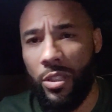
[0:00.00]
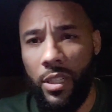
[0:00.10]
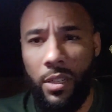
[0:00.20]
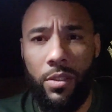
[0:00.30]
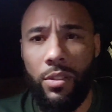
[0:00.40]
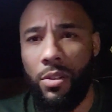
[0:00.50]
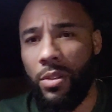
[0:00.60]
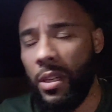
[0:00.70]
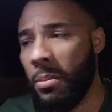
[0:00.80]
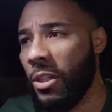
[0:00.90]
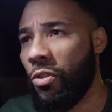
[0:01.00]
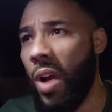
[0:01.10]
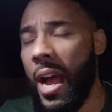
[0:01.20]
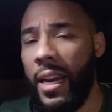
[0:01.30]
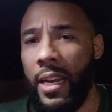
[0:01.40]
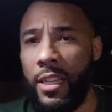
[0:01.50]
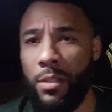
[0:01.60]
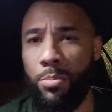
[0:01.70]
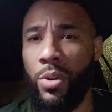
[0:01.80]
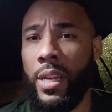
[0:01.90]
they'll be crying. And it's
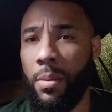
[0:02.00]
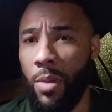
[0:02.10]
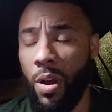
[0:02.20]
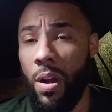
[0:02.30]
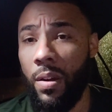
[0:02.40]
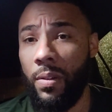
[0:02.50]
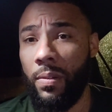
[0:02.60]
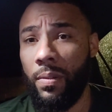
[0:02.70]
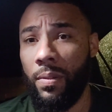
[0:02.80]
breaking my heart.